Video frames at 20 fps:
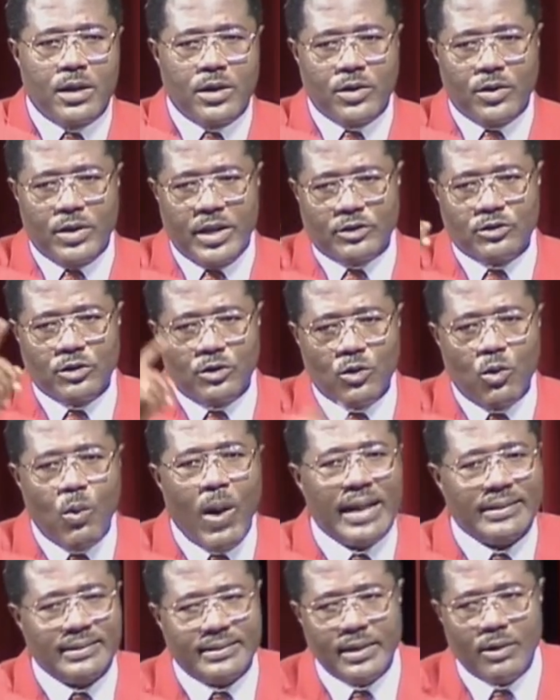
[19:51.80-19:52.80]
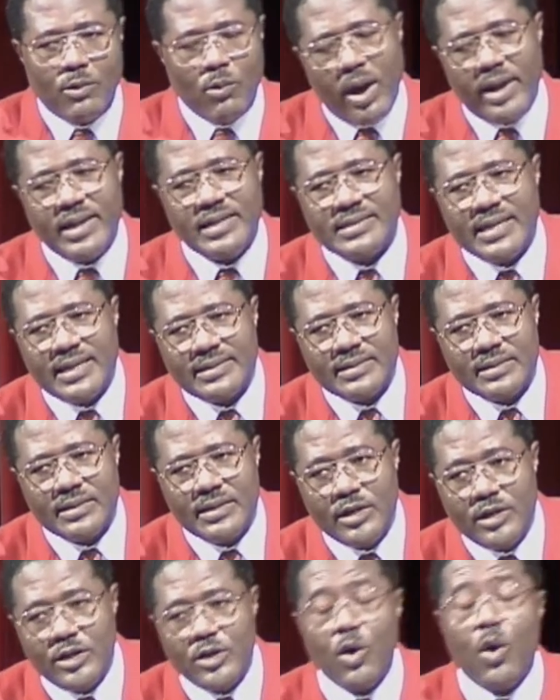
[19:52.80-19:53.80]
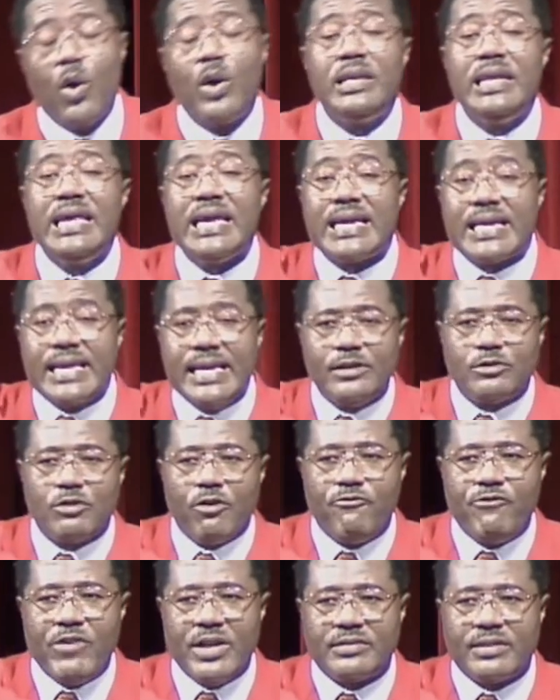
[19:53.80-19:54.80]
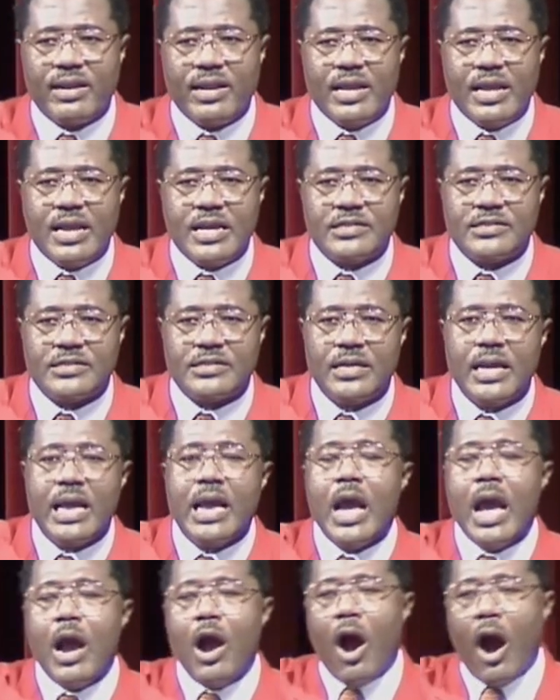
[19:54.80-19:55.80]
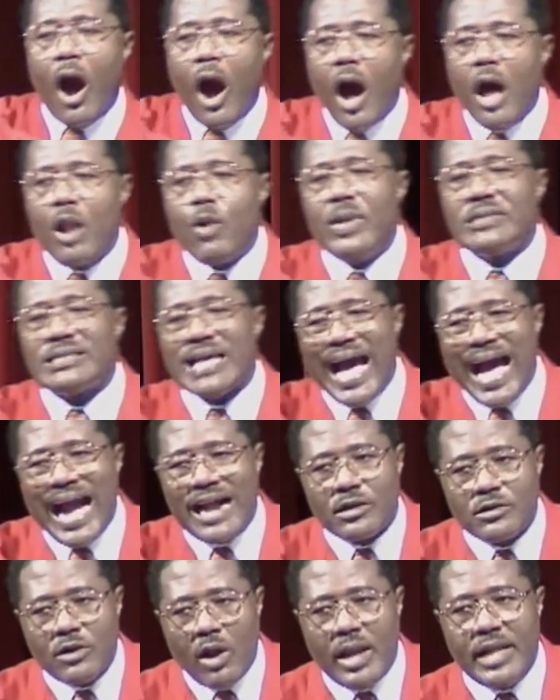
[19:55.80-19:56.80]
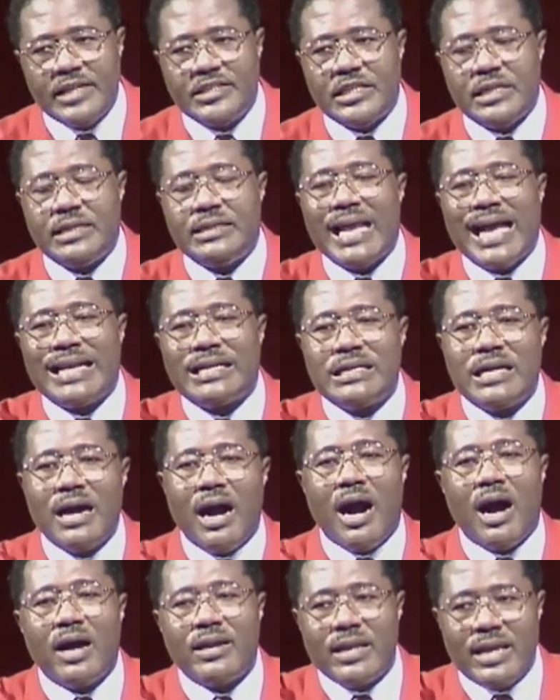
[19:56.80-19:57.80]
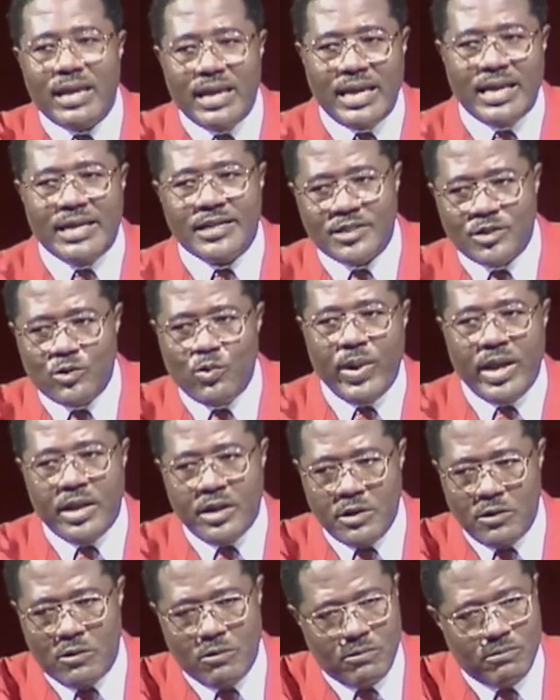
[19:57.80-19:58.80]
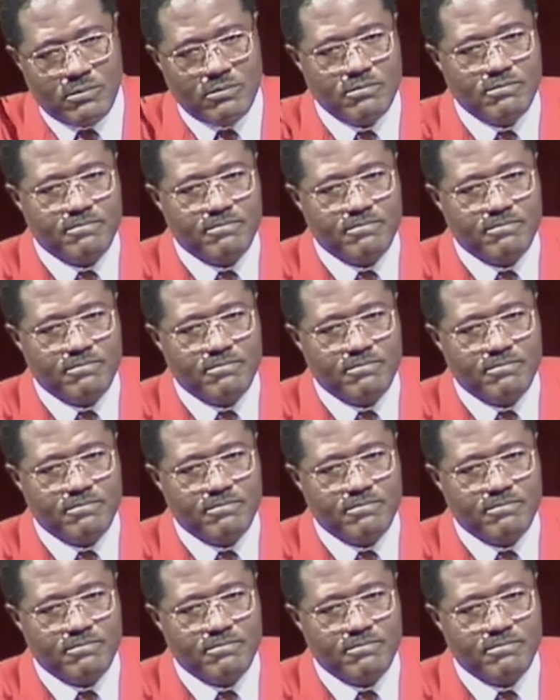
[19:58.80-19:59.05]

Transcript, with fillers: you need to do one thing. What is it? The only key to victory is always acknowledging that God is with you.